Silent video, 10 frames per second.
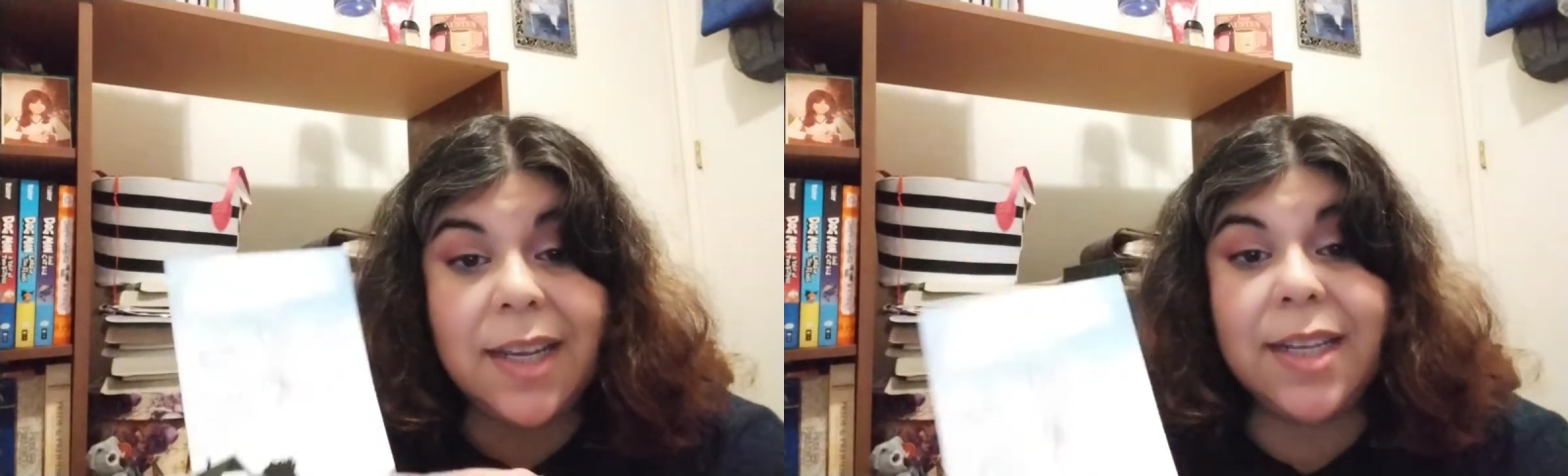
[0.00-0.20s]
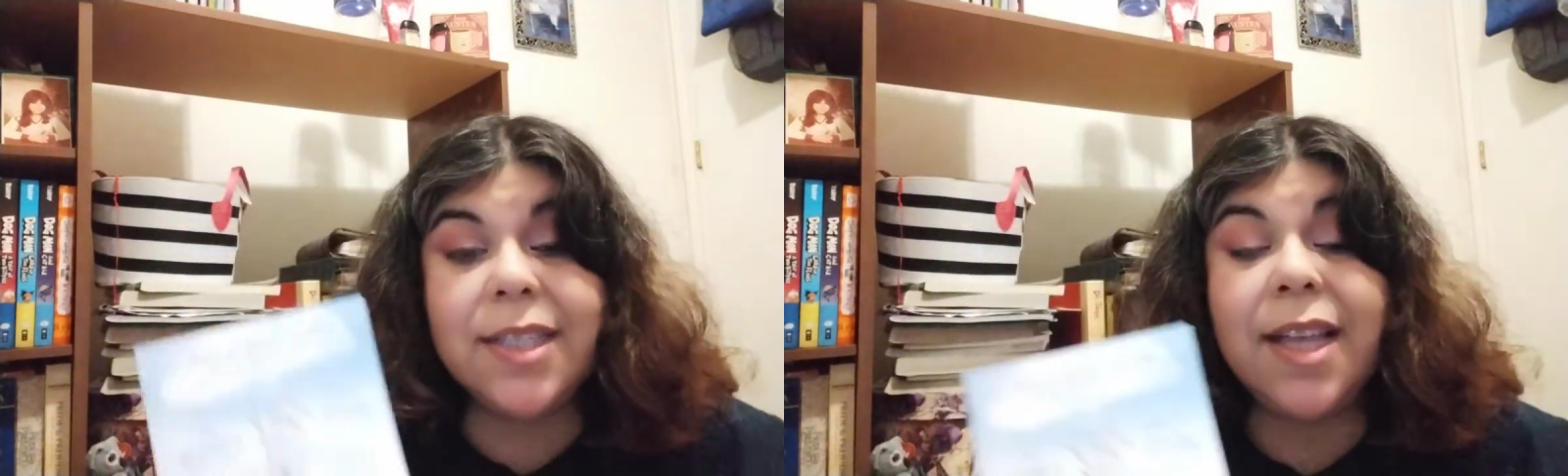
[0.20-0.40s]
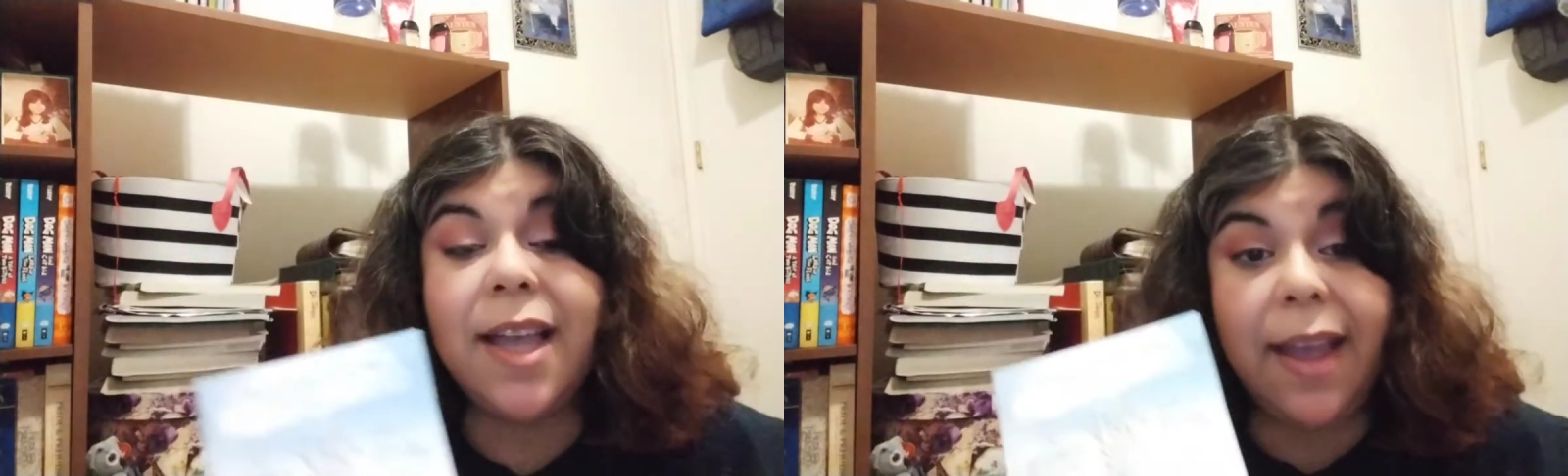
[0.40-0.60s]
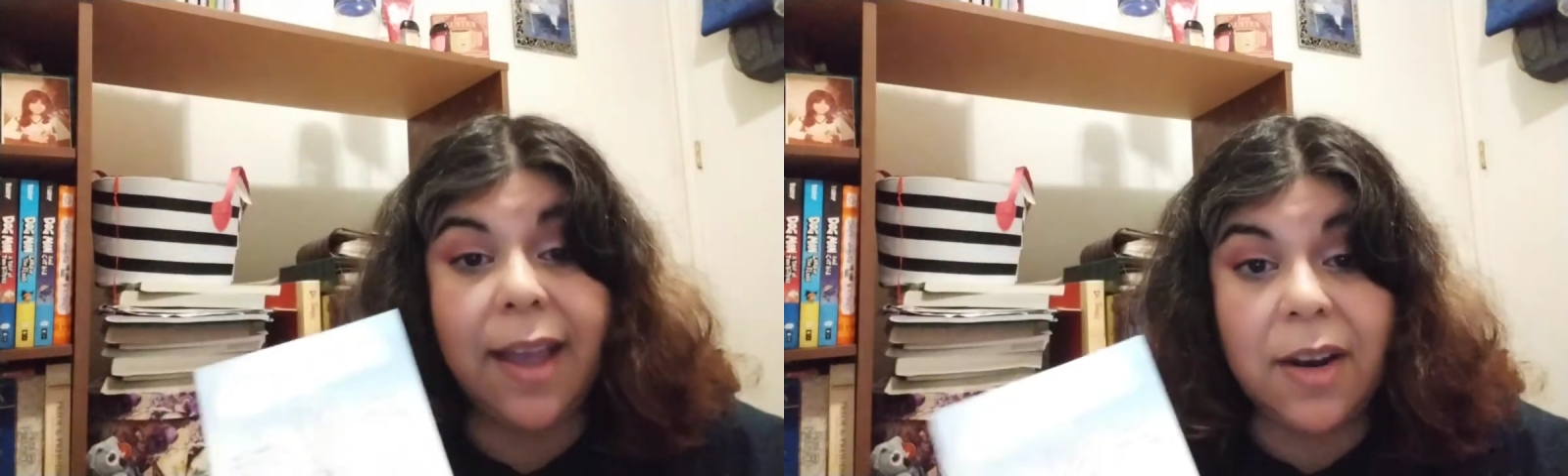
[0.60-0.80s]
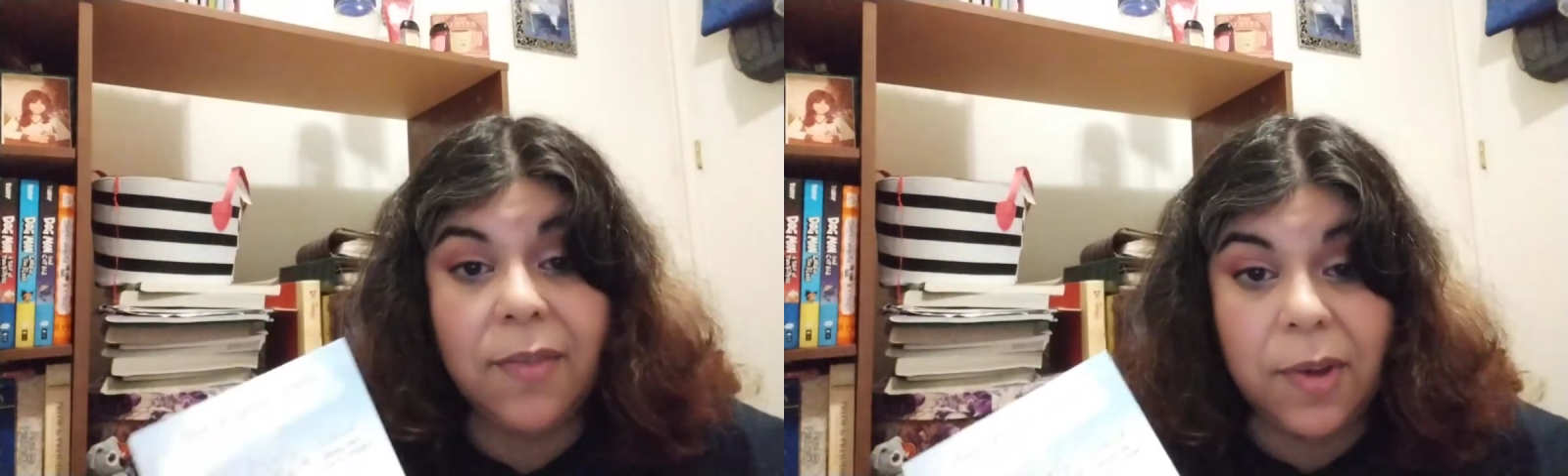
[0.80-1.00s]
is
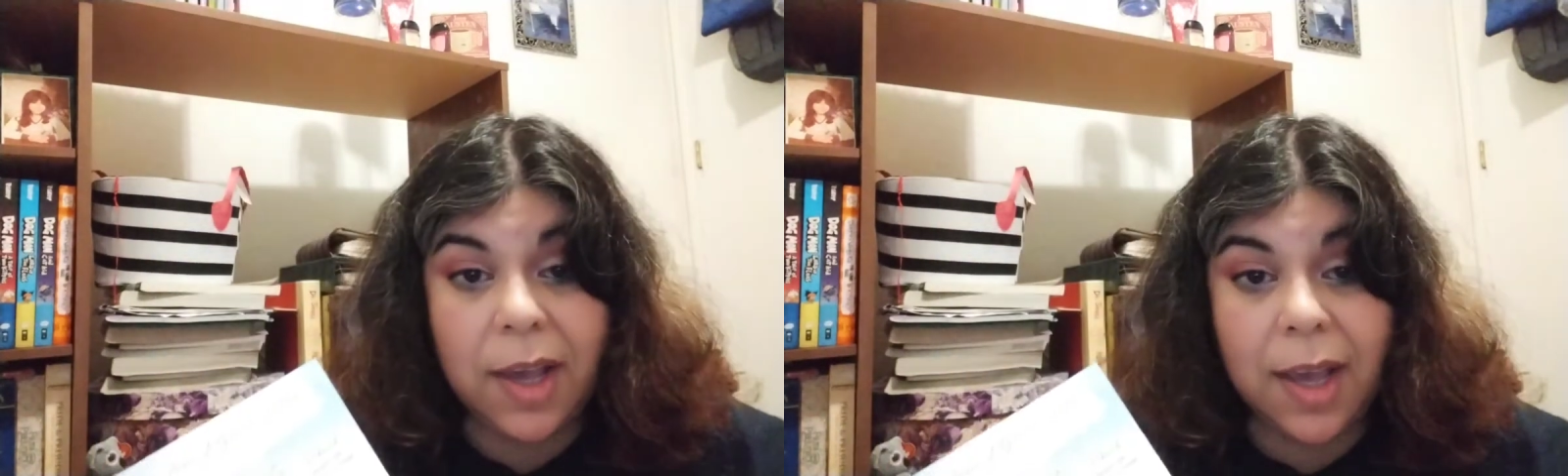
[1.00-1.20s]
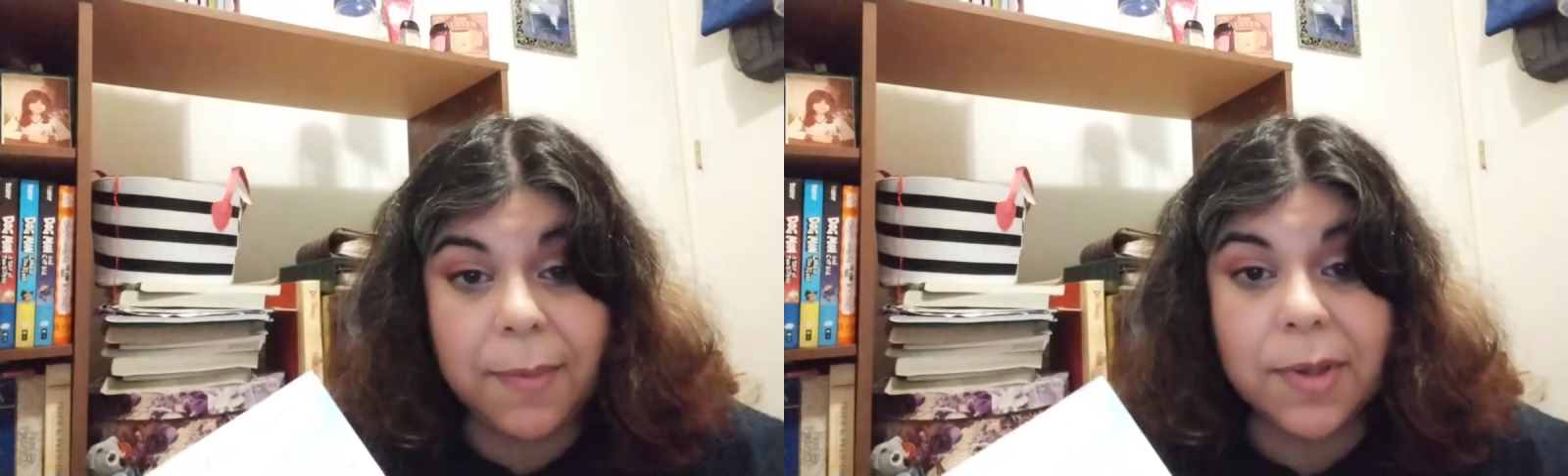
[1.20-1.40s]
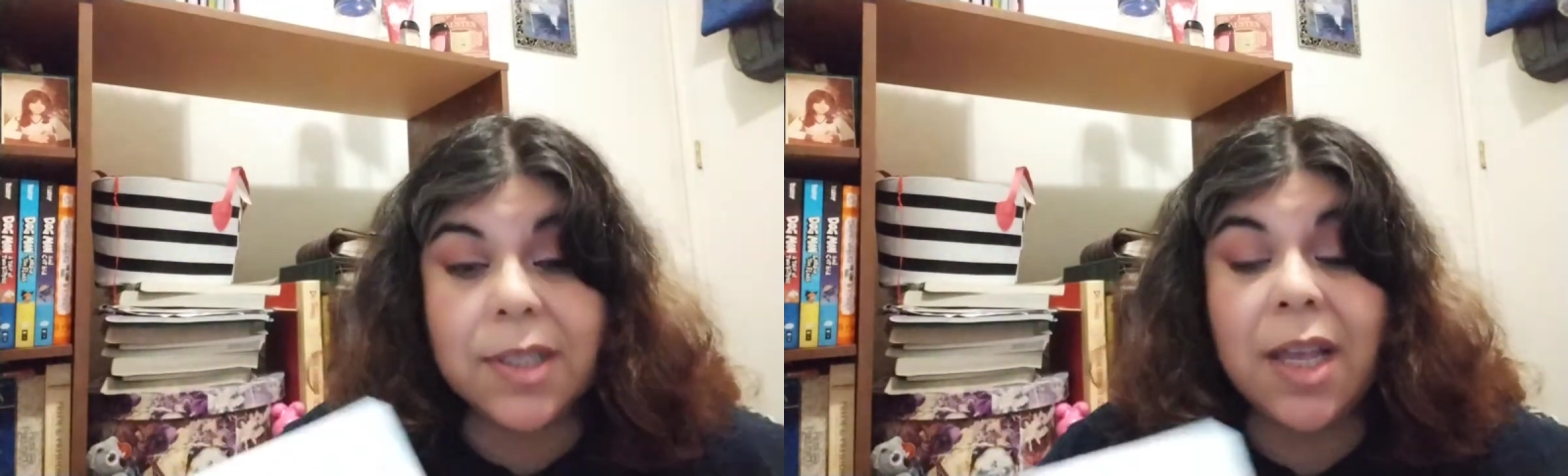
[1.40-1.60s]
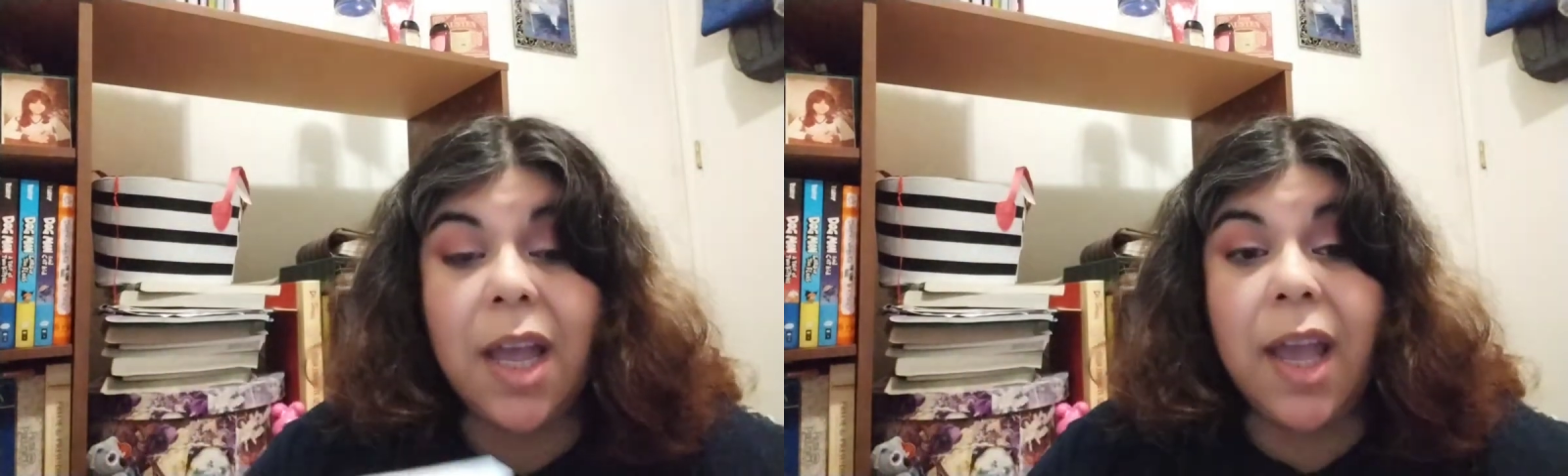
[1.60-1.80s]
Anne of Green Gables.